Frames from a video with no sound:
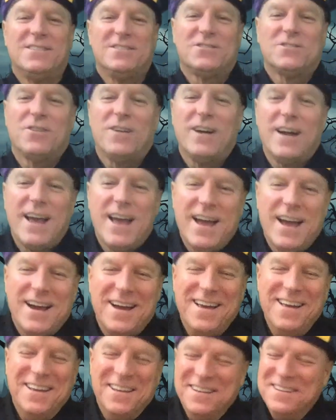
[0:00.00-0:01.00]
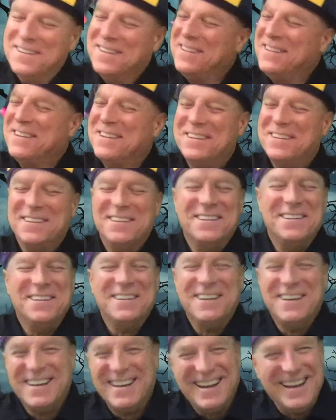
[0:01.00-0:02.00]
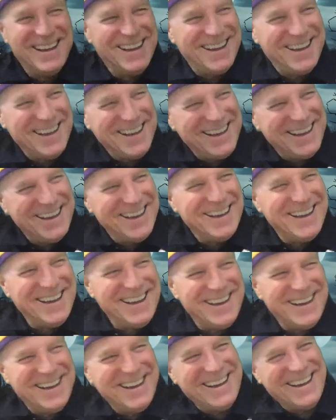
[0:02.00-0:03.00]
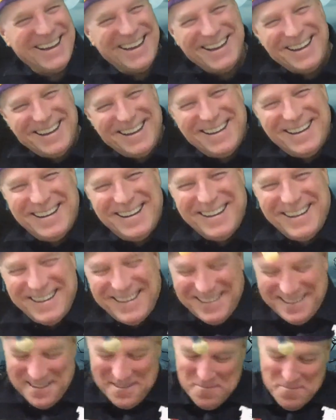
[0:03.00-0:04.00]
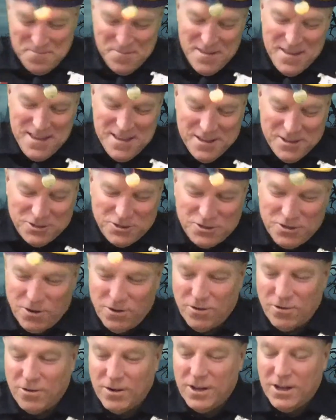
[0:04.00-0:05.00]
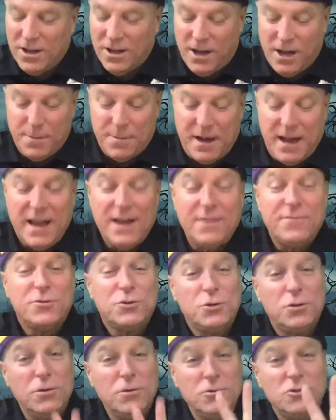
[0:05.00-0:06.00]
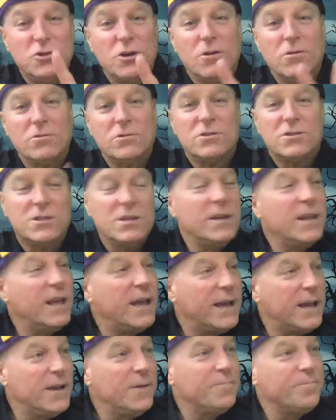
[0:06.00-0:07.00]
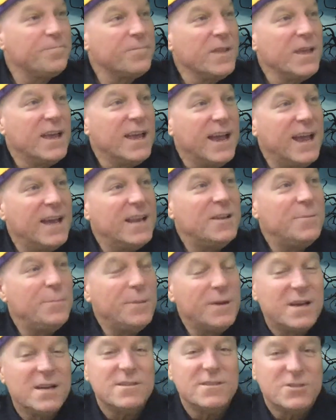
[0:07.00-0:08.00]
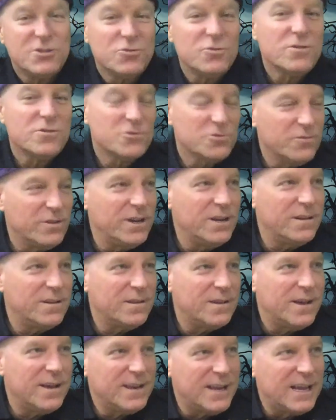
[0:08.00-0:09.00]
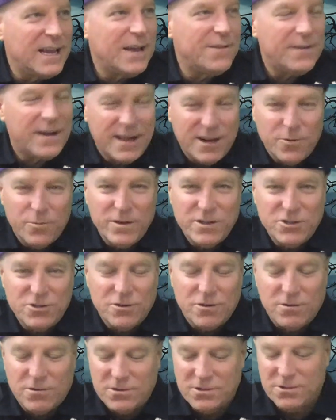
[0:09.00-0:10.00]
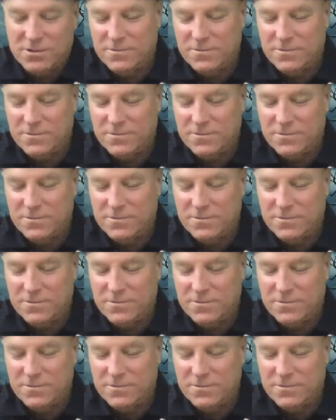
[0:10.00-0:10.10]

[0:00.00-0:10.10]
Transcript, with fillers: It's, so I have Cousin Itt. That's a very nice manicure. Look at that. Okay, go on. so um, I have two jokes today, okay. and because it's trick or treat, and I have Halloween jokes.